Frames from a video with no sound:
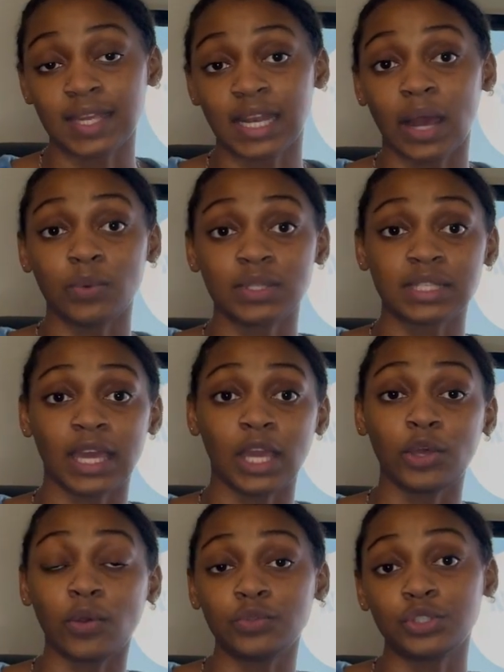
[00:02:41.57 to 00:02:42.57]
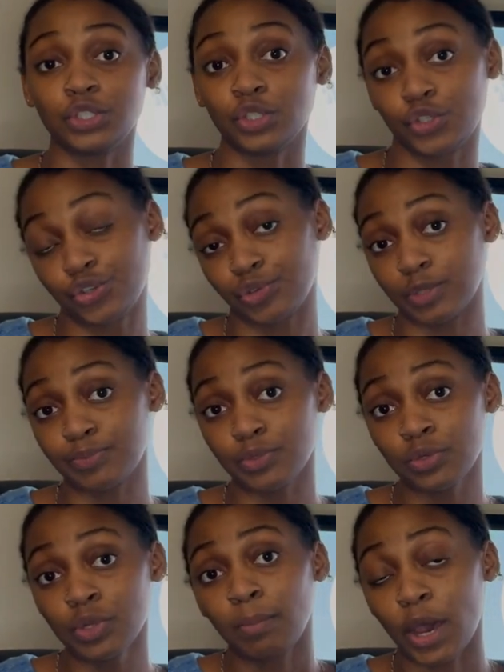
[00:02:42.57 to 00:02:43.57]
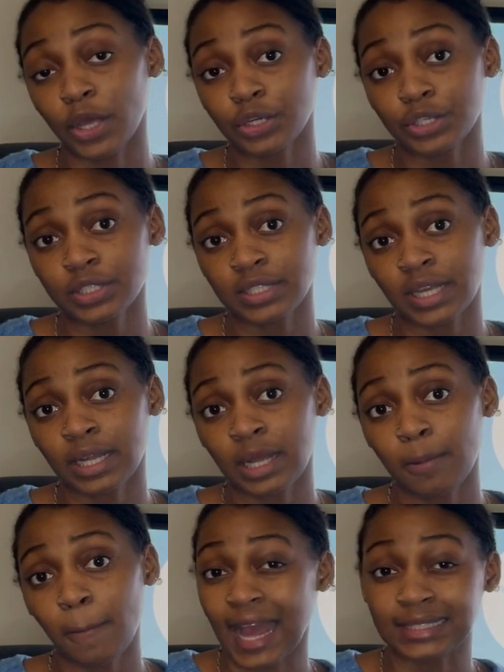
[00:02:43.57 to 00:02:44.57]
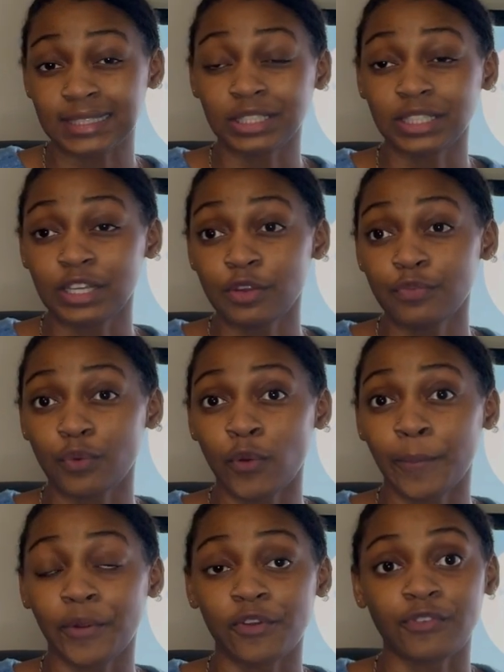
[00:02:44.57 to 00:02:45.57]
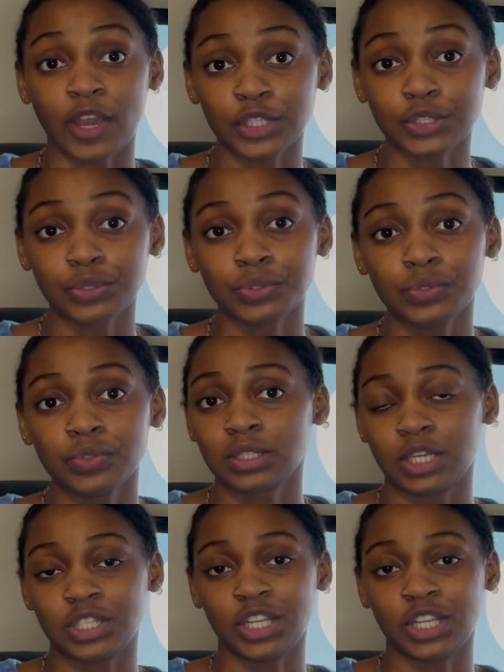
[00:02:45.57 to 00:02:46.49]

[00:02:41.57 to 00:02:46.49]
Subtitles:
then I would say go to your triple monitor setup, ideally for professionals such